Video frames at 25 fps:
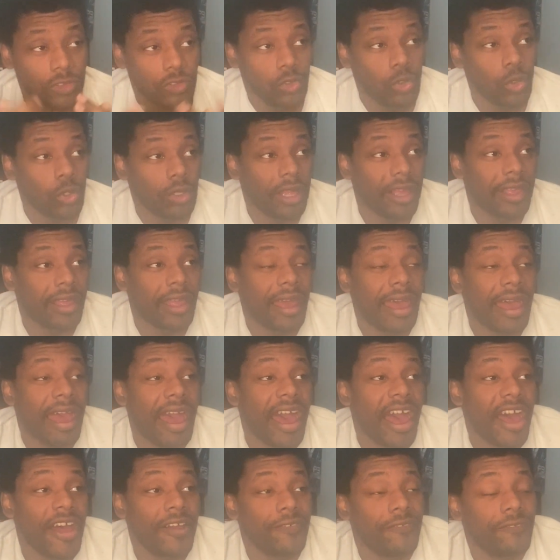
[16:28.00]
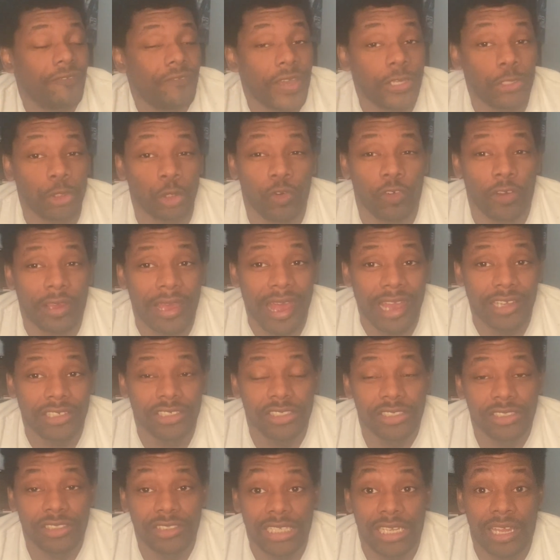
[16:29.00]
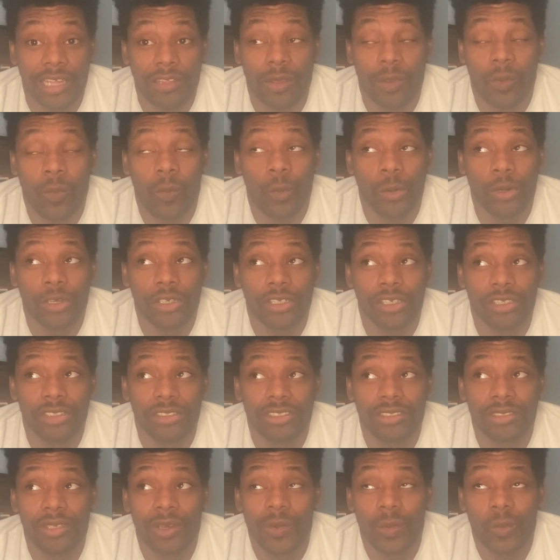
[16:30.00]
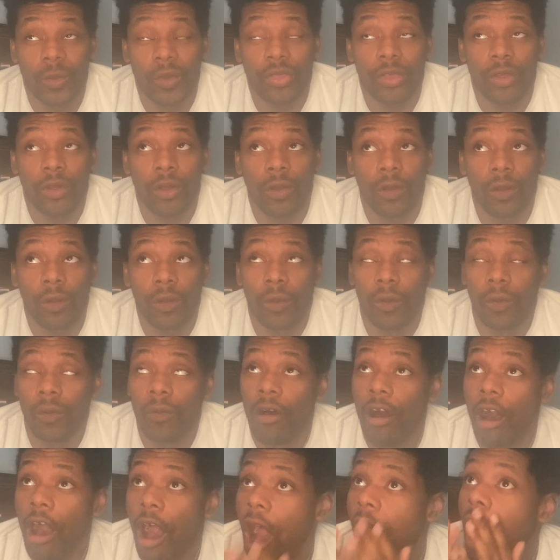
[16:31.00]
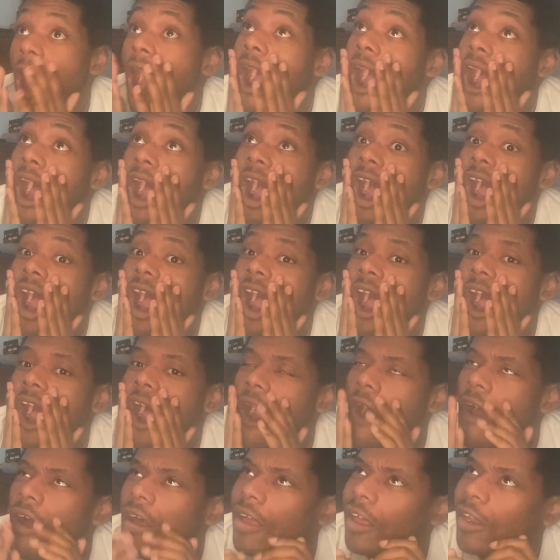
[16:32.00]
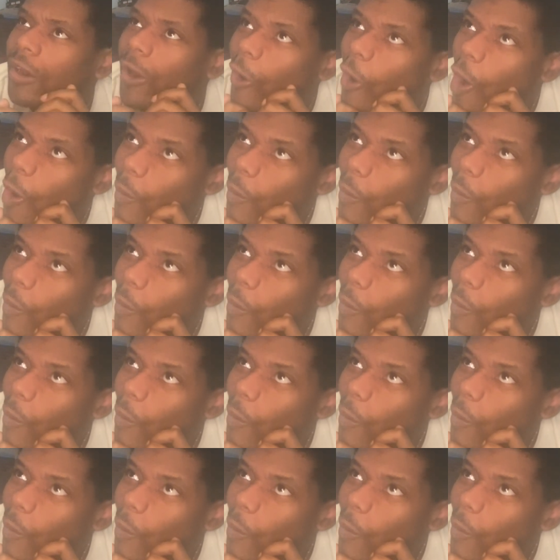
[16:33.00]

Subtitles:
who like have facial reactions in like the corners with the whole and oh